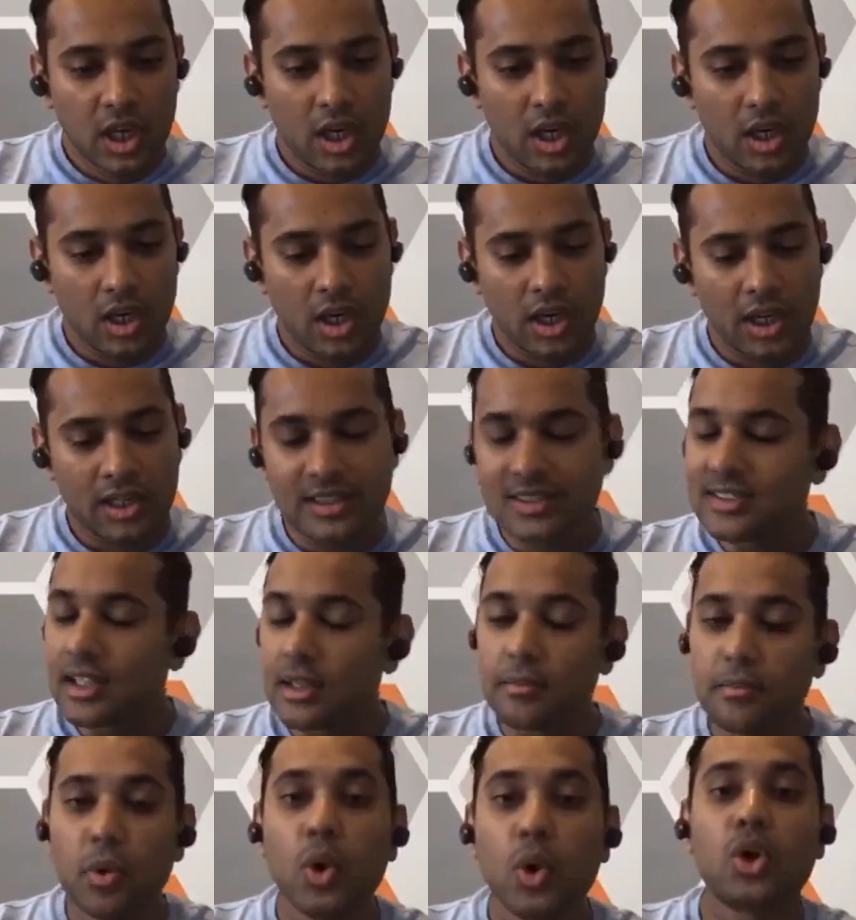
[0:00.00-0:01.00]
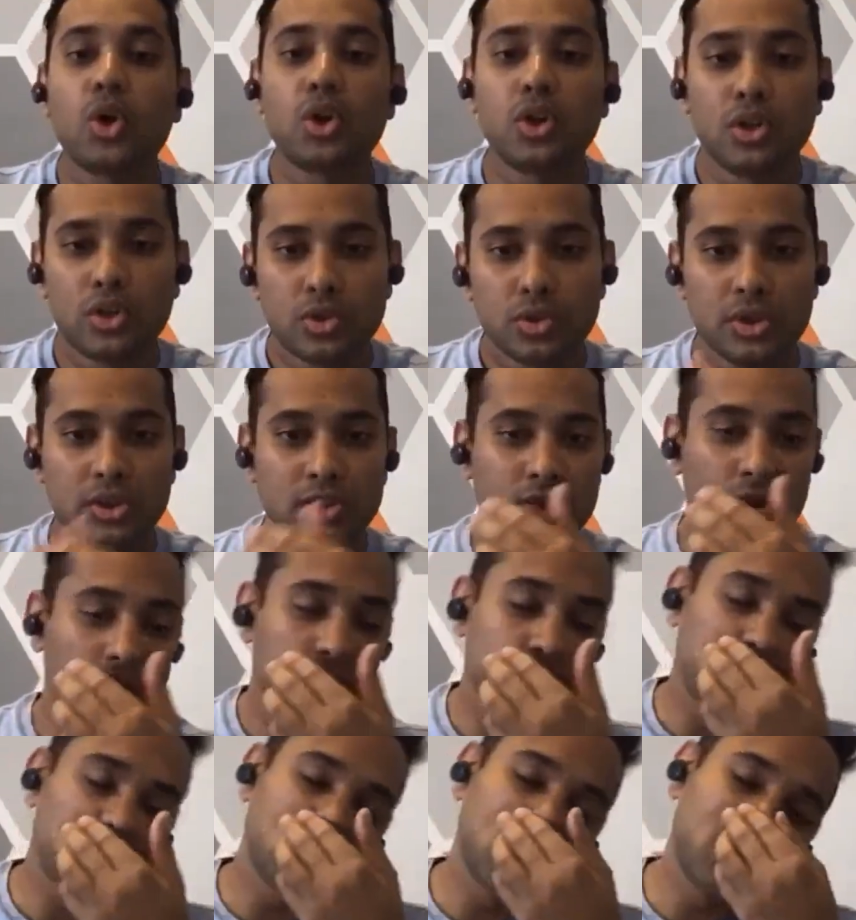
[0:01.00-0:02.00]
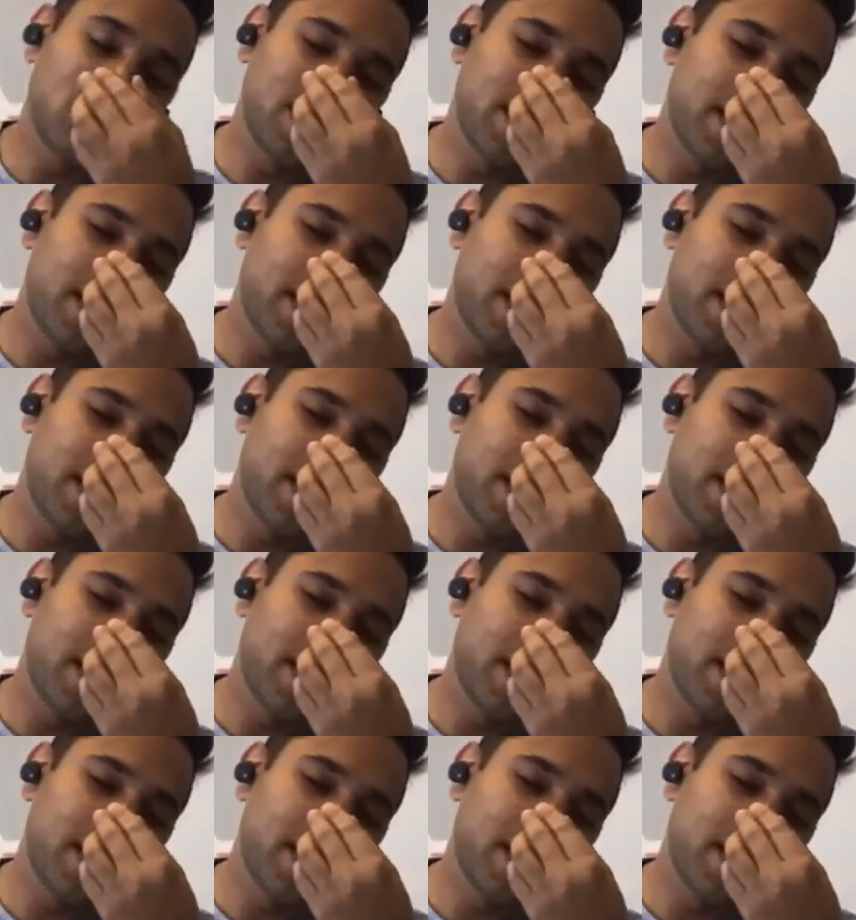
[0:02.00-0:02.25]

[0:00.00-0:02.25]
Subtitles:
And is there a mode to the solution?